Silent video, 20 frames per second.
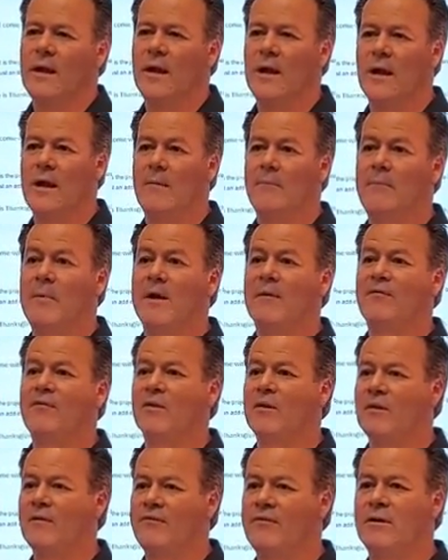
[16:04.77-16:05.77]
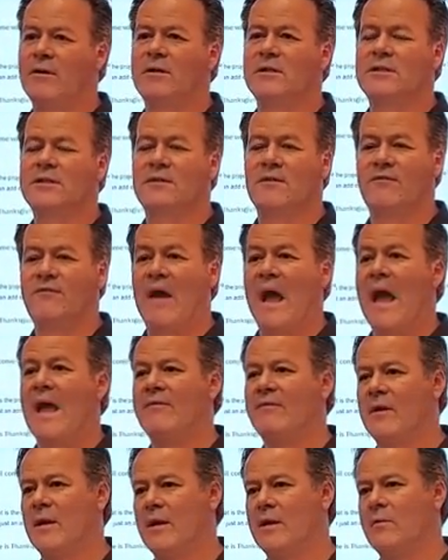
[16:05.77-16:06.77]
But for the first
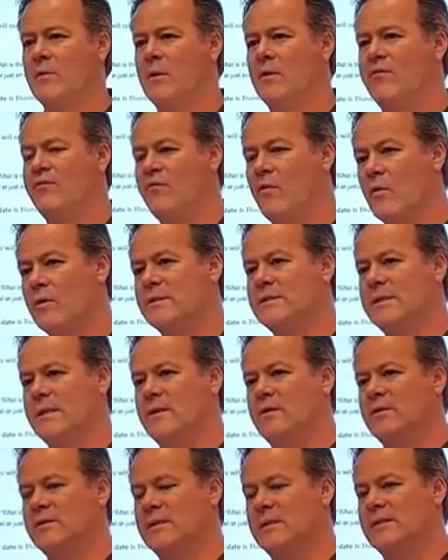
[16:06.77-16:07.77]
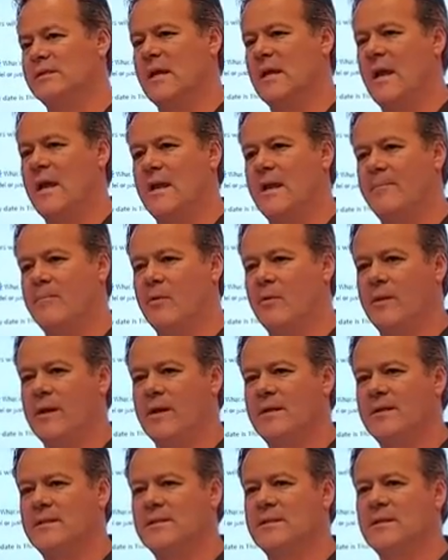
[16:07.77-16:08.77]
500 four-seaters that sign up with
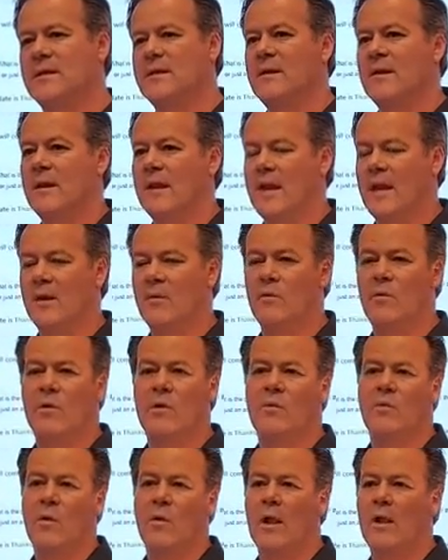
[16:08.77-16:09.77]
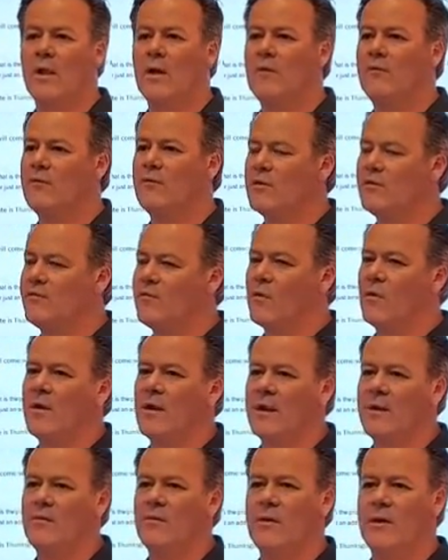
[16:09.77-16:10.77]
us, and we're well over the
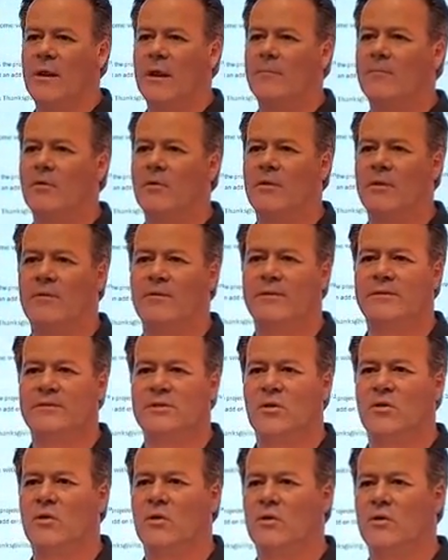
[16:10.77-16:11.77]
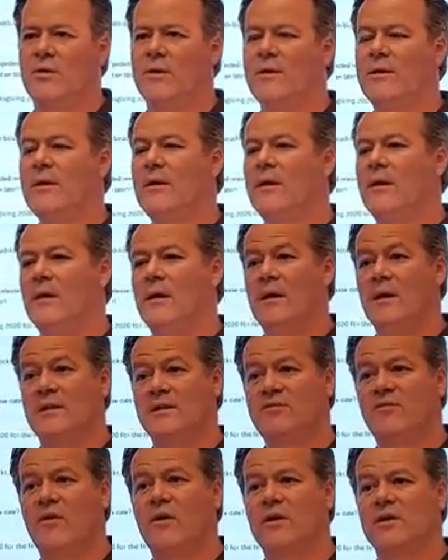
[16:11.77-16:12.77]
400 number that we've sold
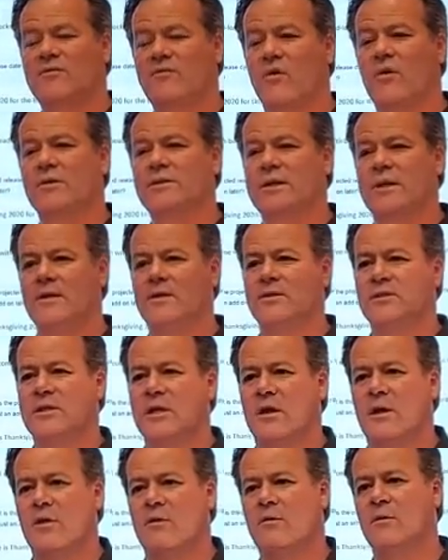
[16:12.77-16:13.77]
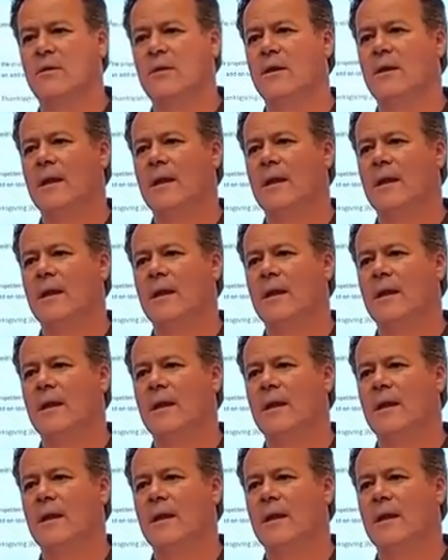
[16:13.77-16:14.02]
as far as four-seaters go,